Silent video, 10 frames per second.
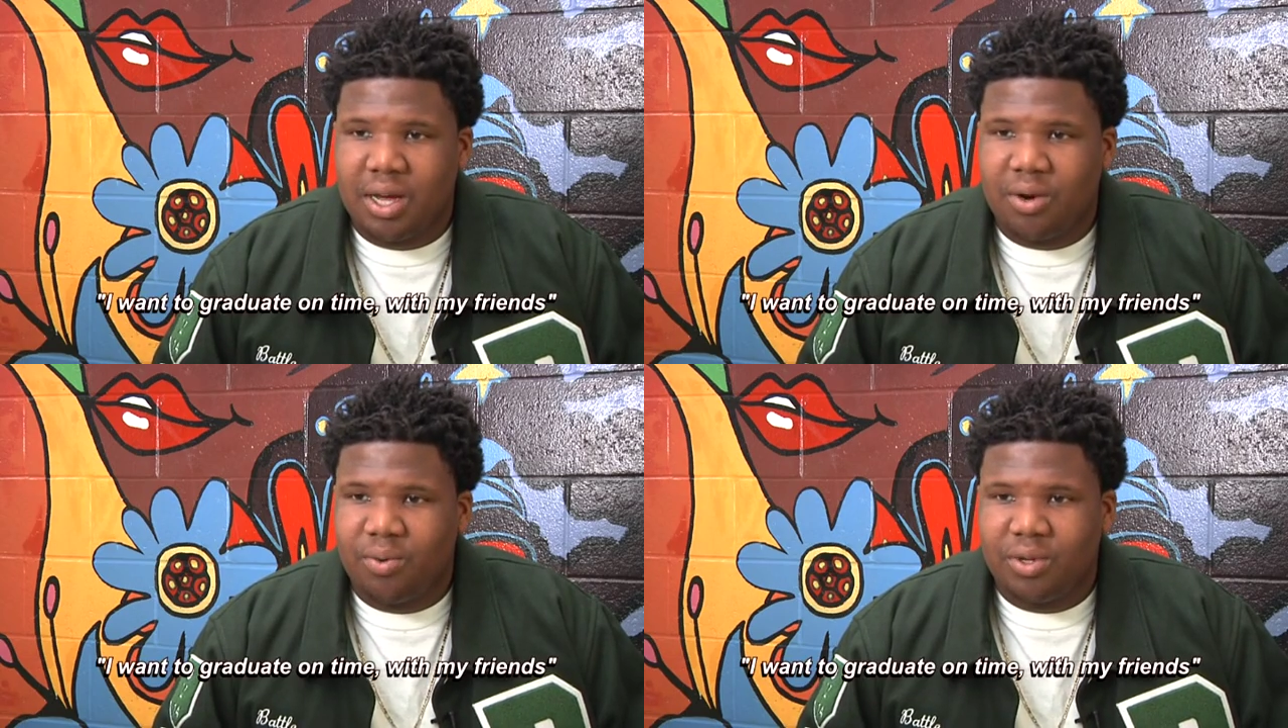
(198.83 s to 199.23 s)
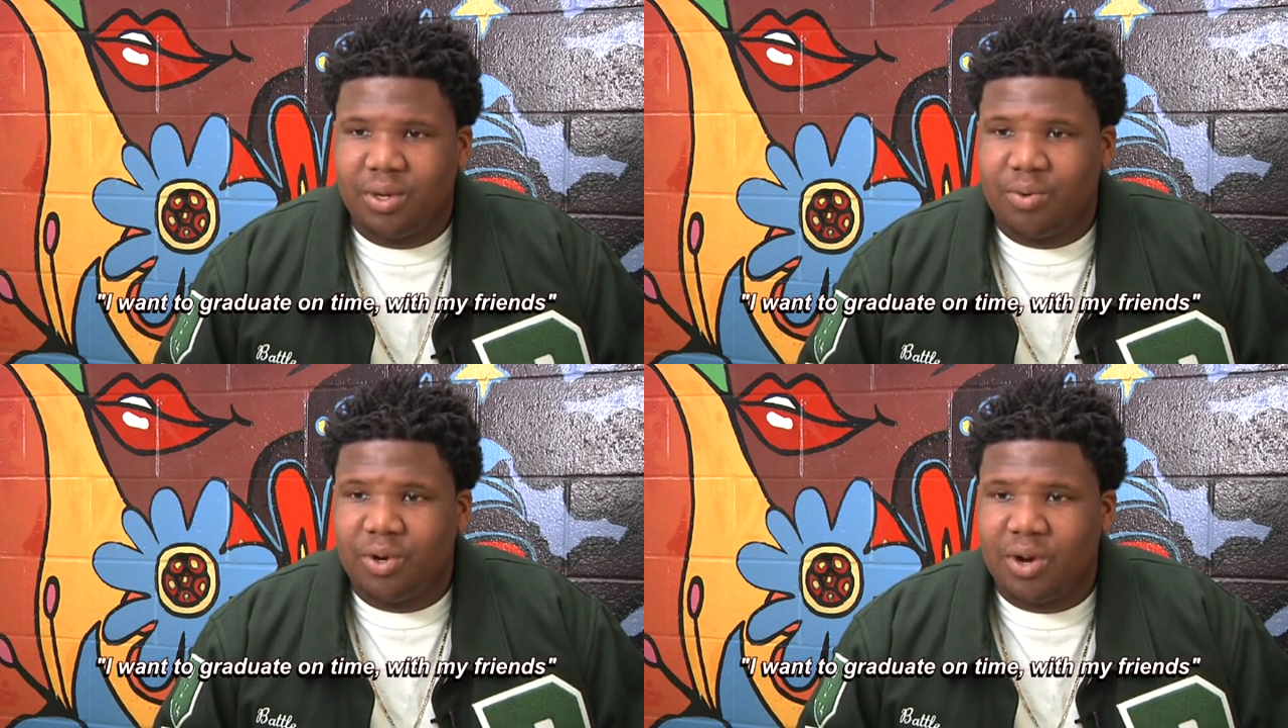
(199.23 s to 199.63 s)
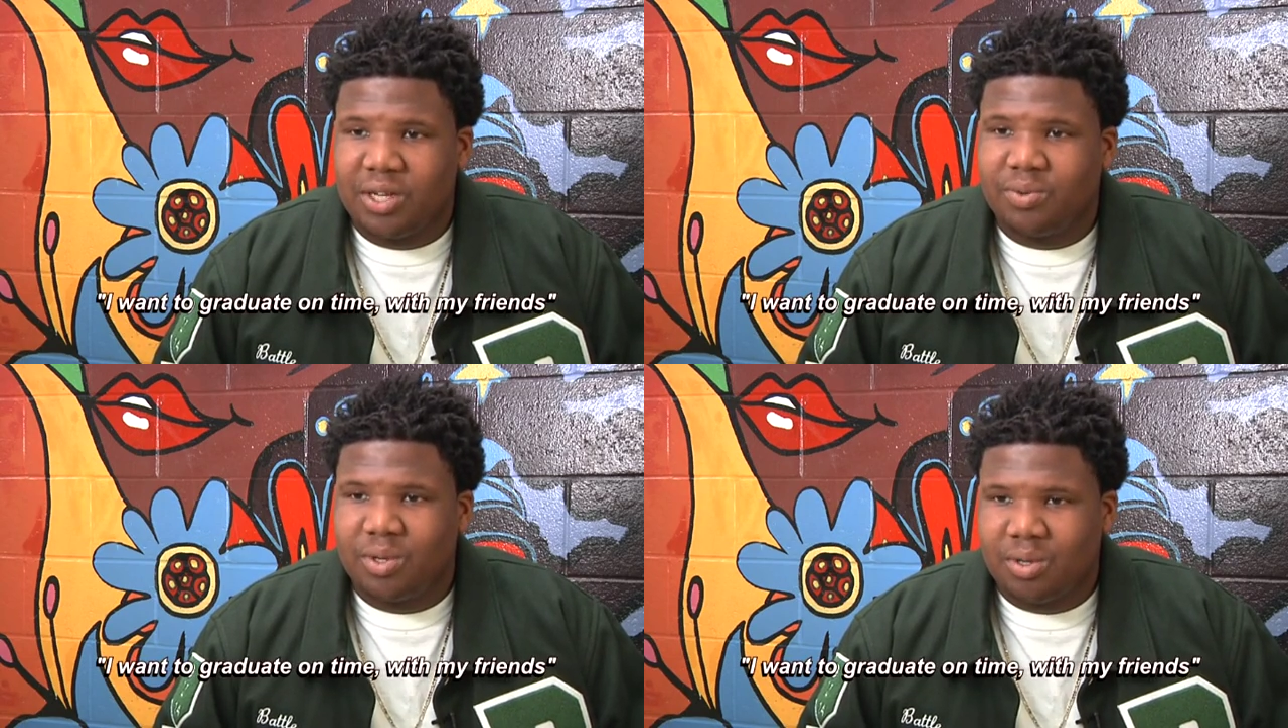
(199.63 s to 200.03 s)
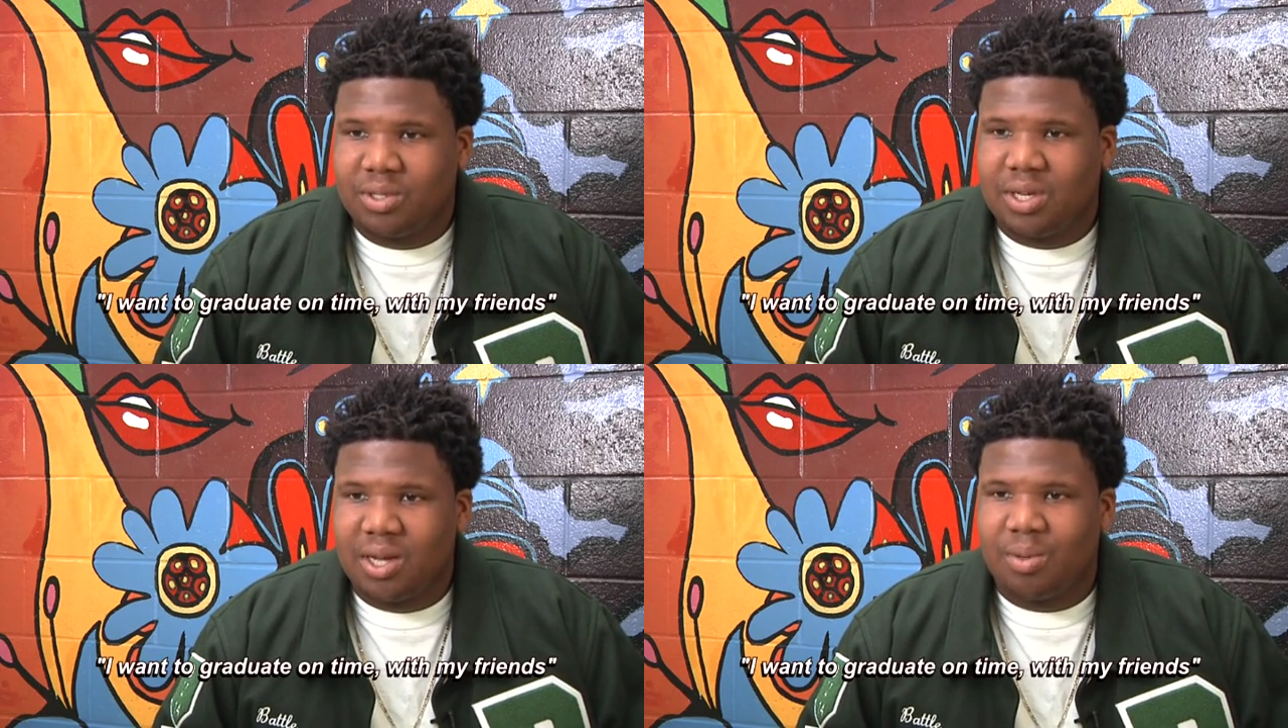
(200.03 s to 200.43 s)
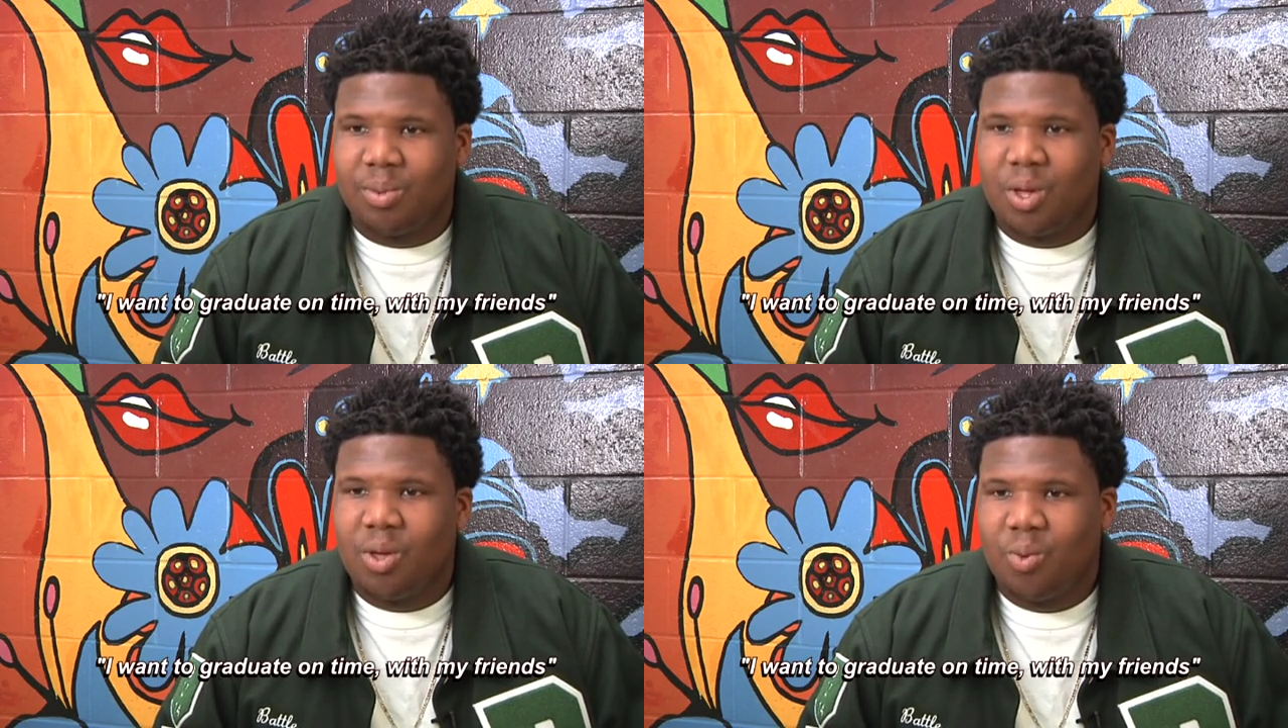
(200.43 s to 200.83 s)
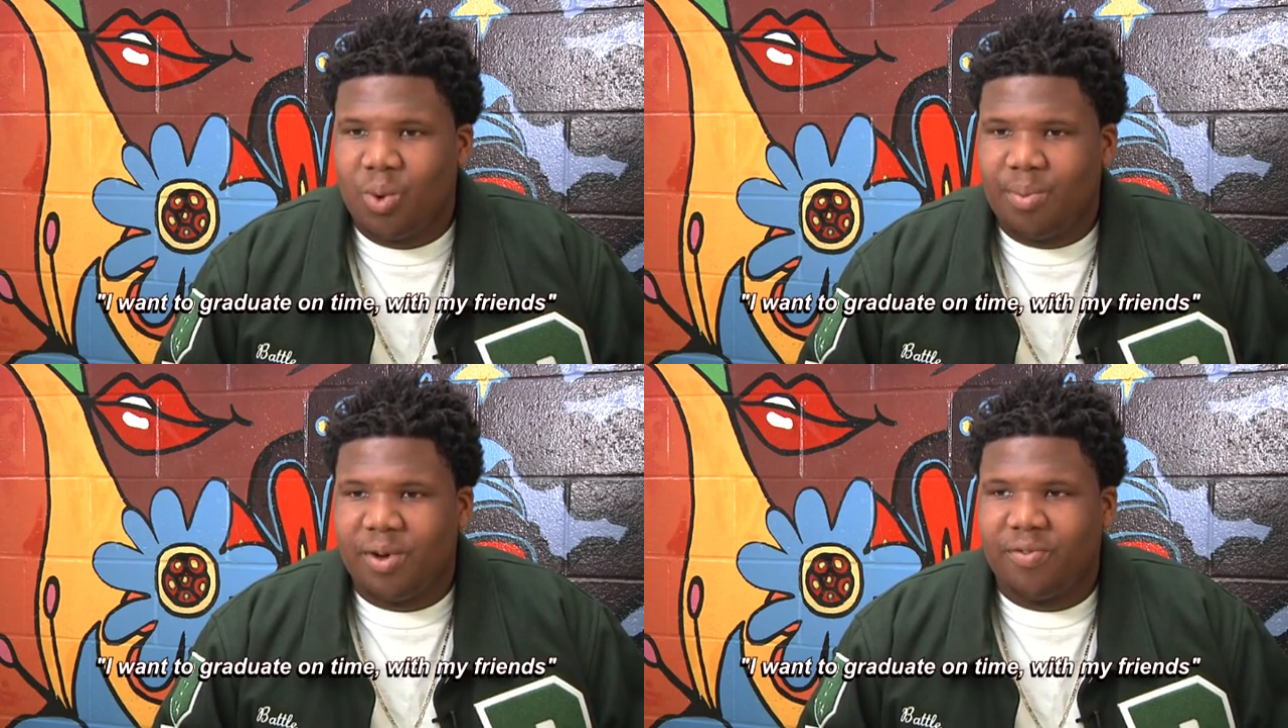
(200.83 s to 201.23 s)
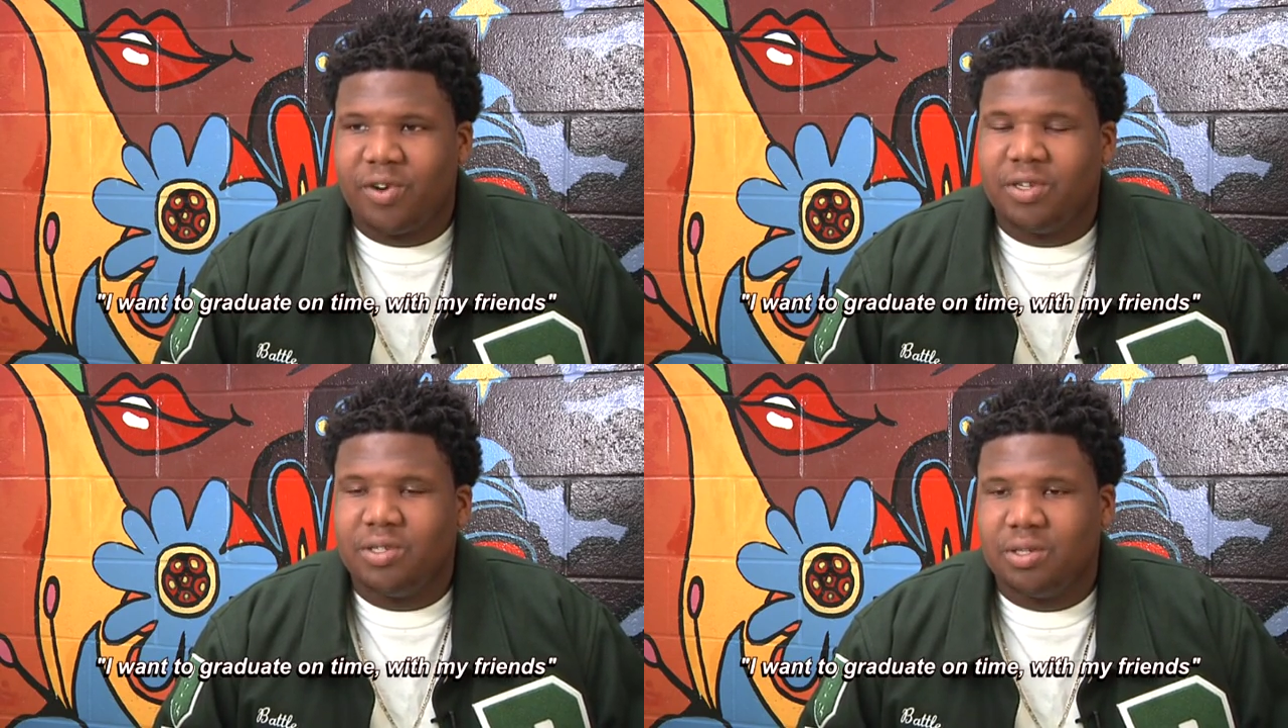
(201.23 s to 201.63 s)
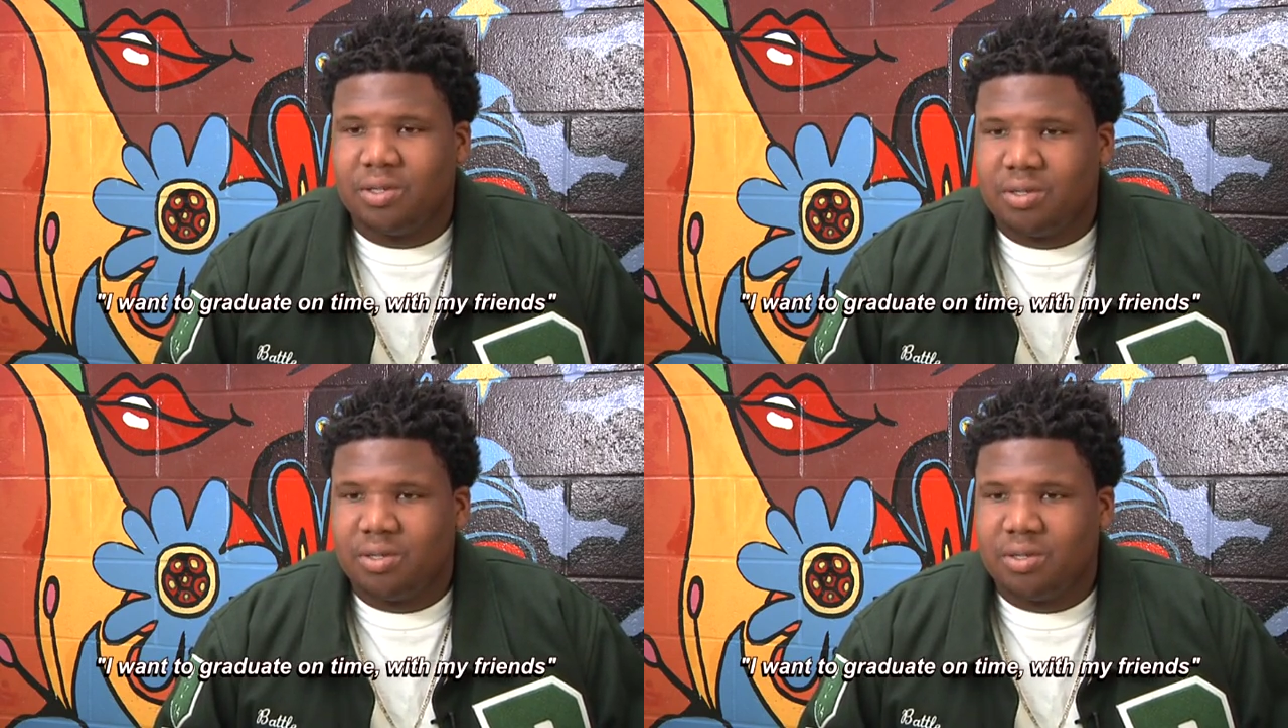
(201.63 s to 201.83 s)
I want to graduate on time with my friends.